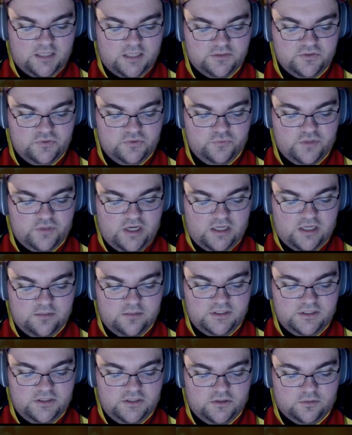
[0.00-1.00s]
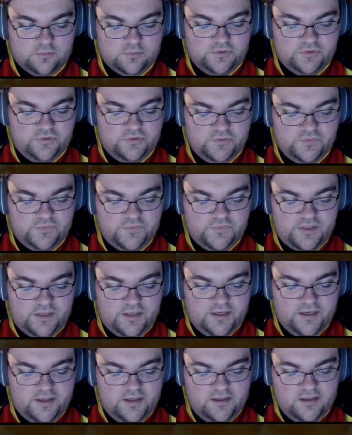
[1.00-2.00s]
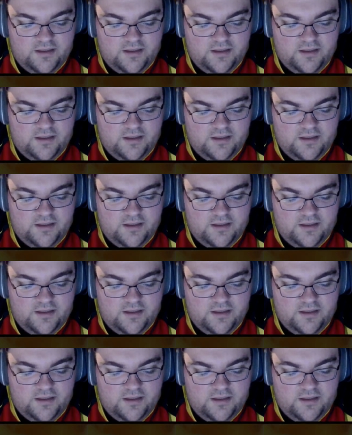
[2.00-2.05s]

2 Kami Global Unifier.